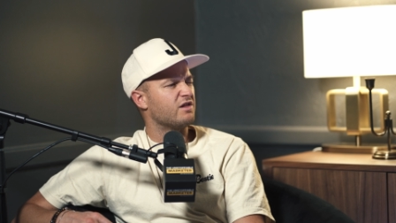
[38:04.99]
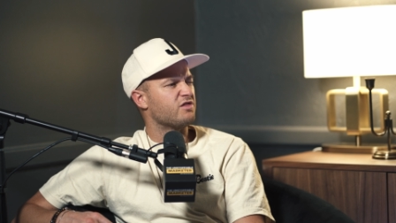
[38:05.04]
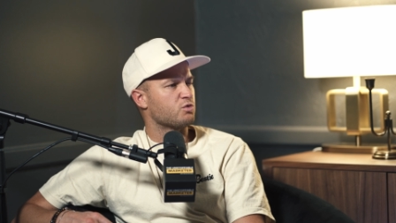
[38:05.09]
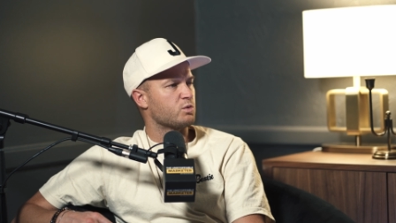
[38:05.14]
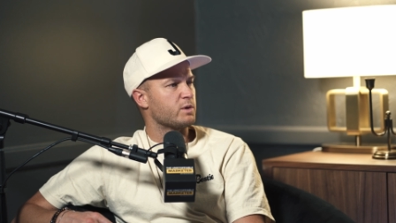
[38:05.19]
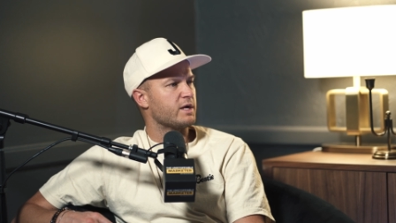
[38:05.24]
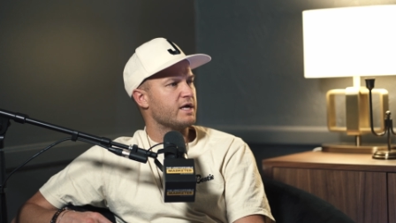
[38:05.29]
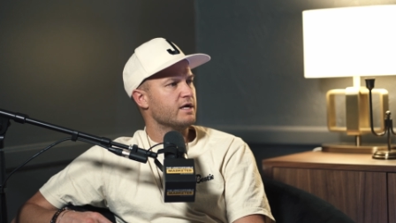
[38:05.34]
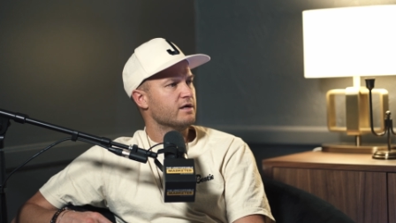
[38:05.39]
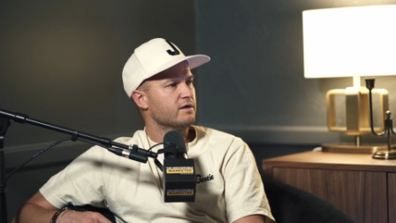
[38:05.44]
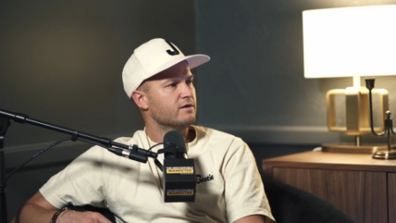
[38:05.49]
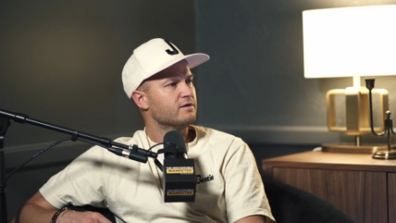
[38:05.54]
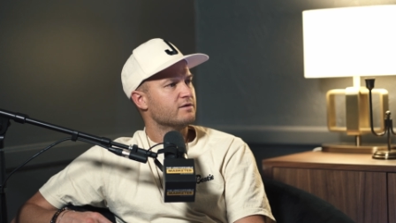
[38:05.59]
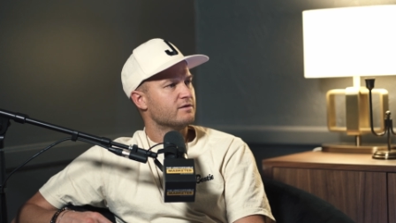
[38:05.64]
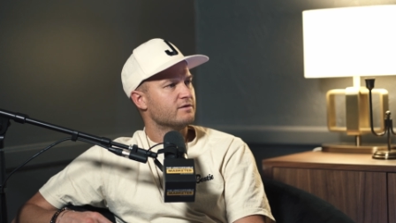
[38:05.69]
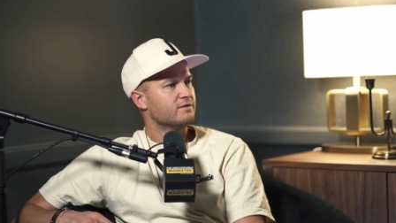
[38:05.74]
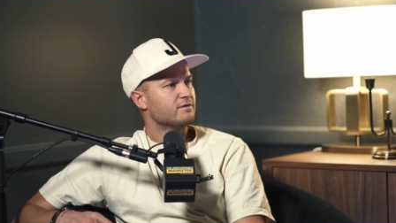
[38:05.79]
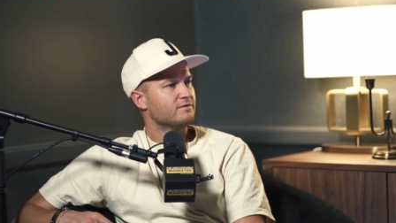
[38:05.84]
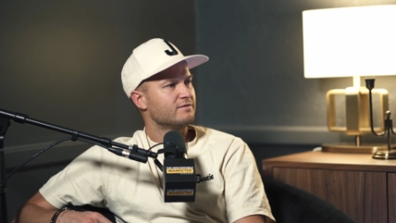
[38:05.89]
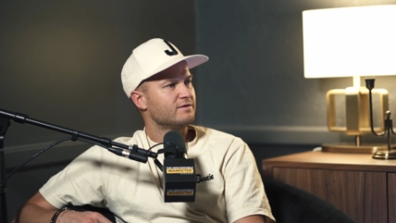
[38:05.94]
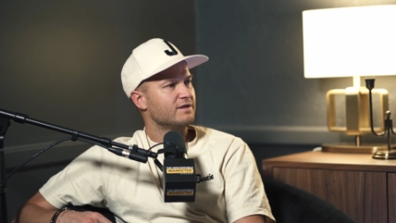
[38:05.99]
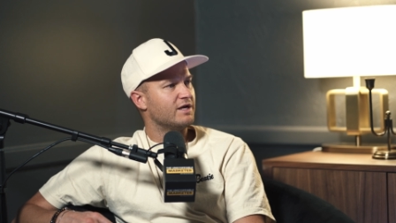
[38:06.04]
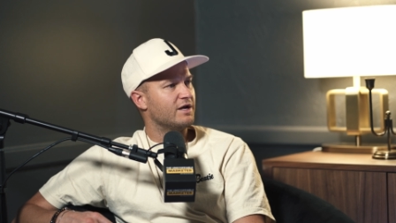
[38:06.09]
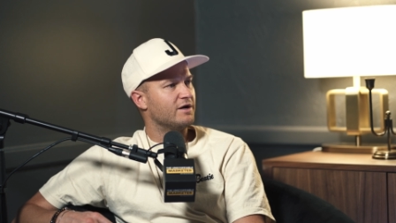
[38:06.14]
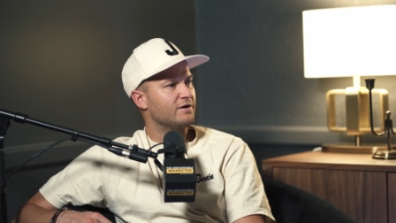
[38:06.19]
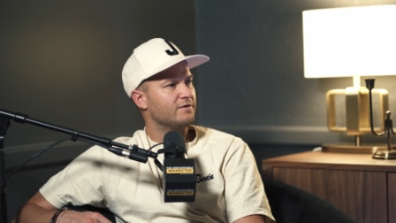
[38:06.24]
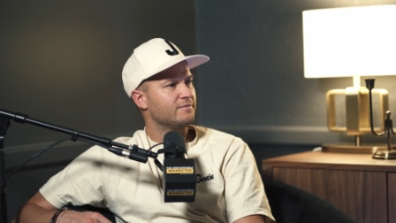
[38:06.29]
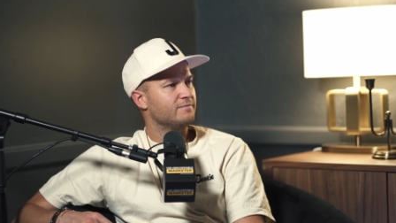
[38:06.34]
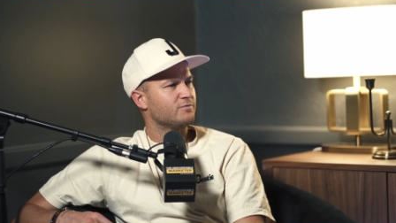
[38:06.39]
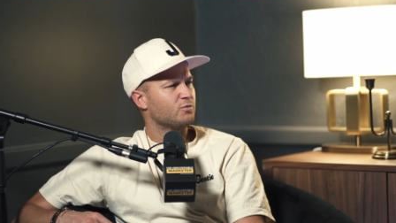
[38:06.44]
three,
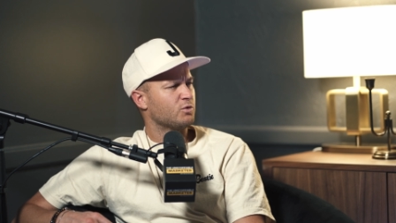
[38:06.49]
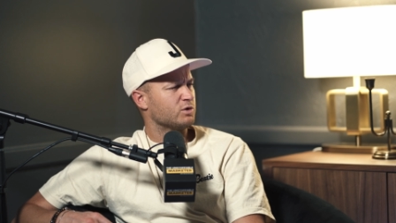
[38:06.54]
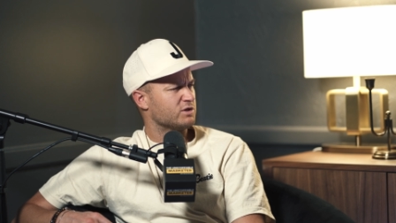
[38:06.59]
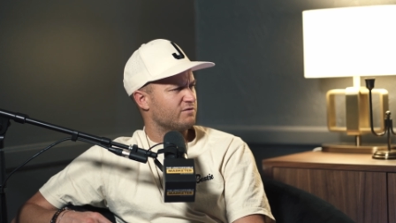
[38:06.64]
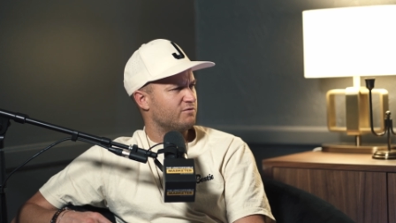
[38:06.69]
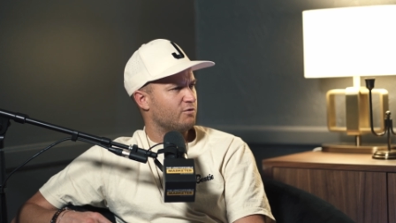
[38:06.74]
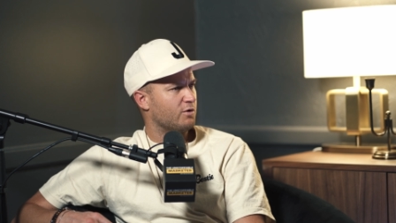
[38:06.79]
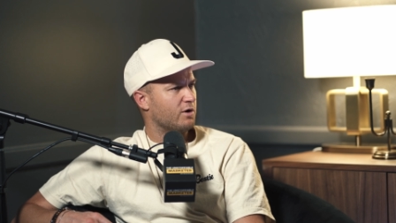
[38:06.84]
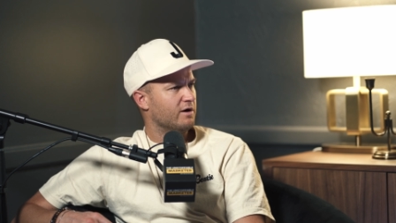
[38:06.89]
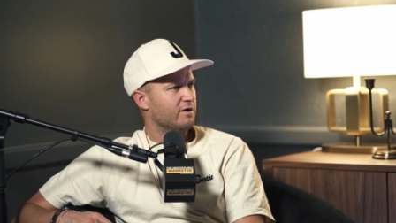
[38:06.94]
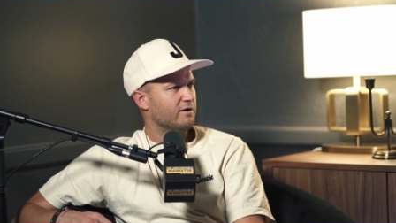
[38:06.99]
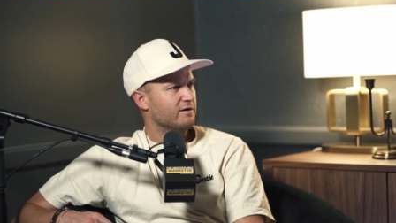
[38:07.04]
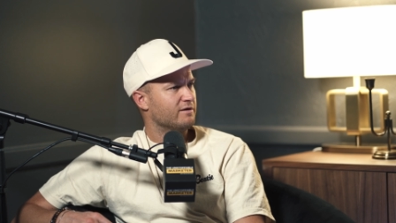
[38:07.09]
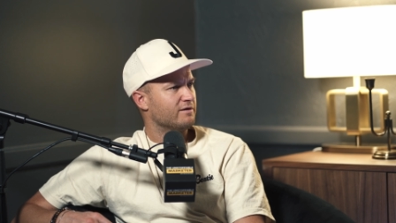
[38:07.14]
or is it four?